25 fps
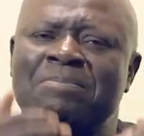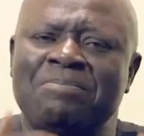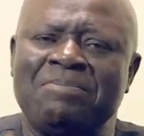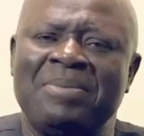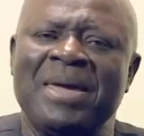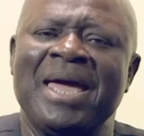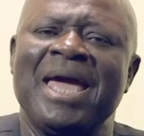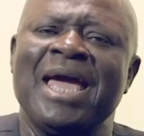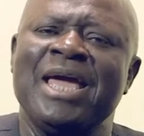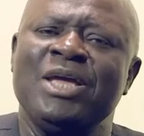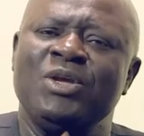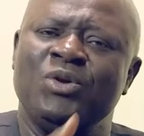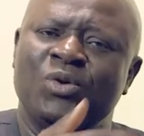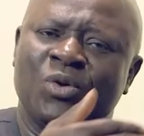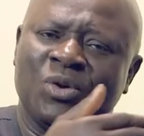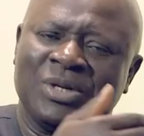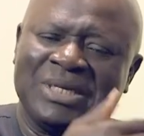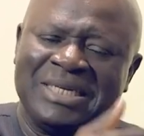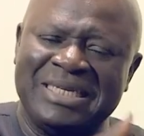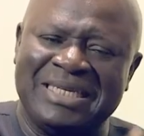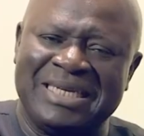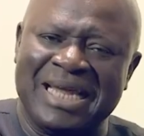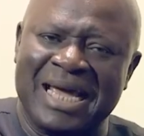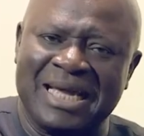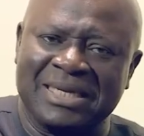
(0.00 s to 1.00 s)
Pay your
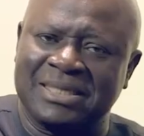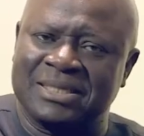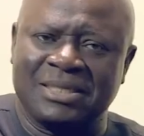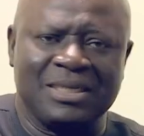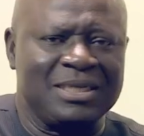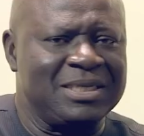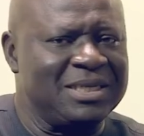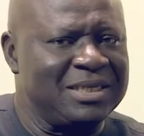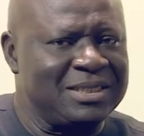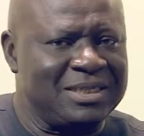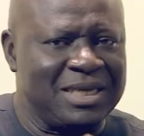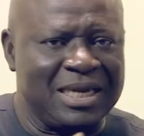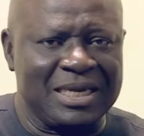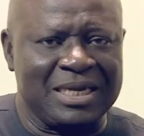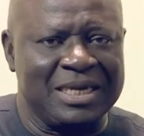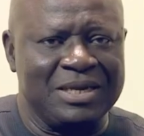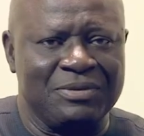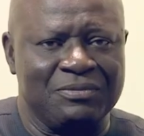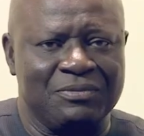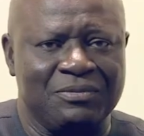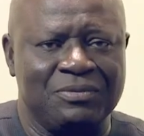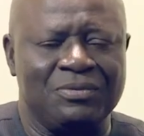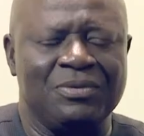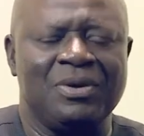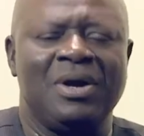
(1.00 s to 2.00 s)
debt. He didn't say
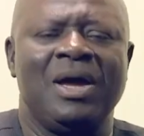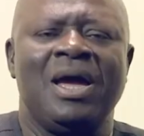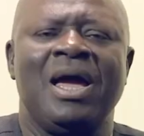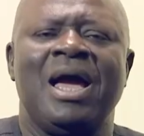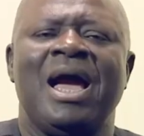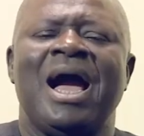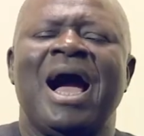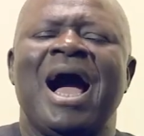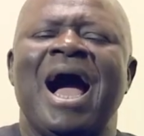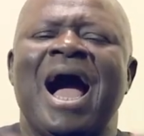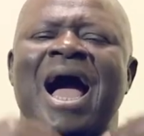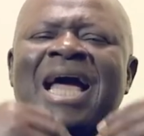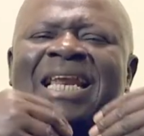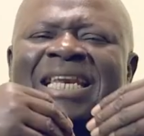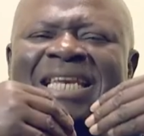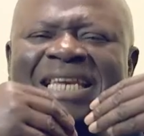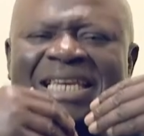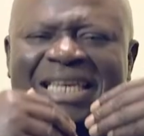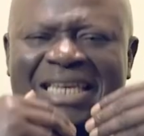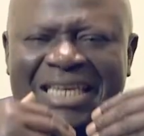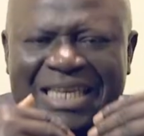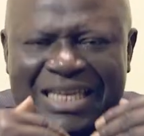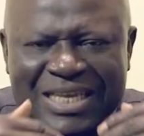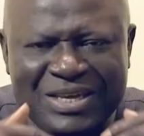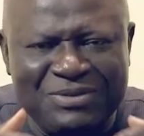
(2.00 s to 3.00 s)
give
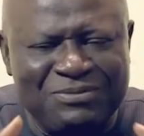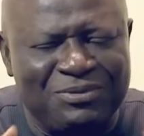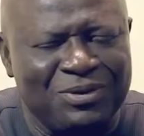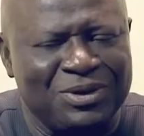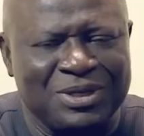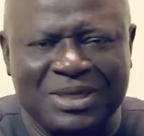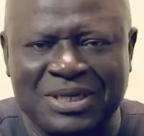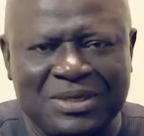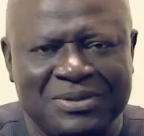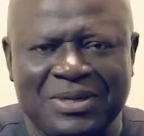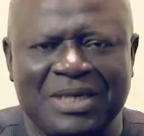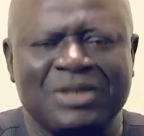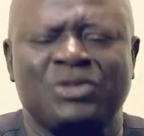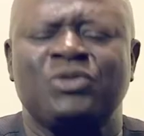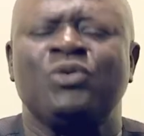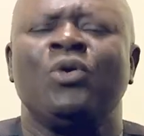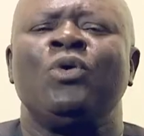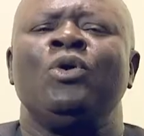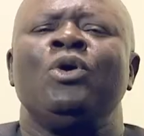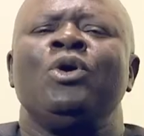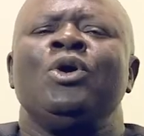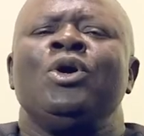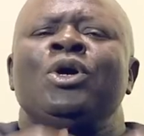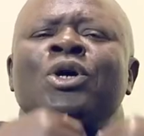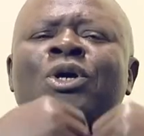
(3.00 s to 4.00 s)
and live on the rest.
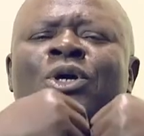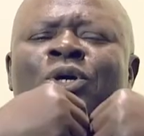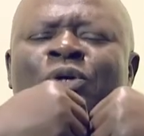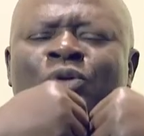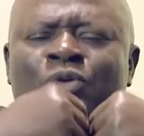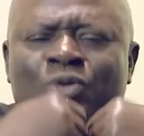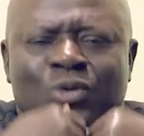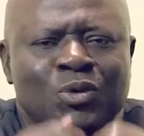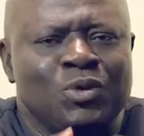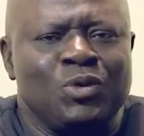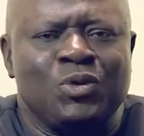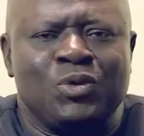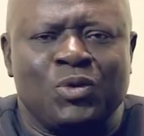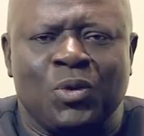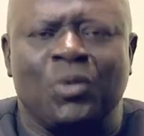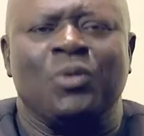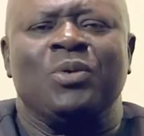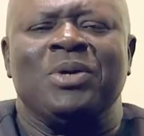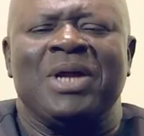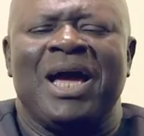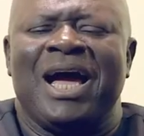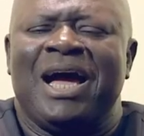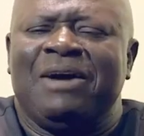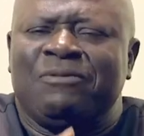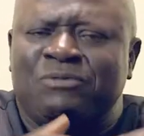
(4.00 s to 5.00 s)
So you
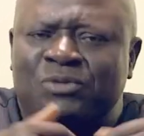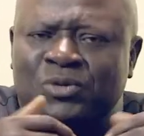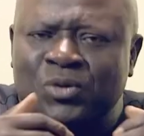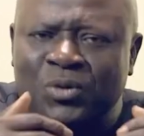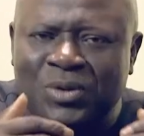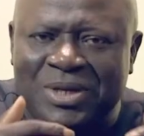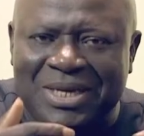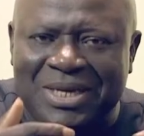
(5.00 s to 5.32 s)
don't have to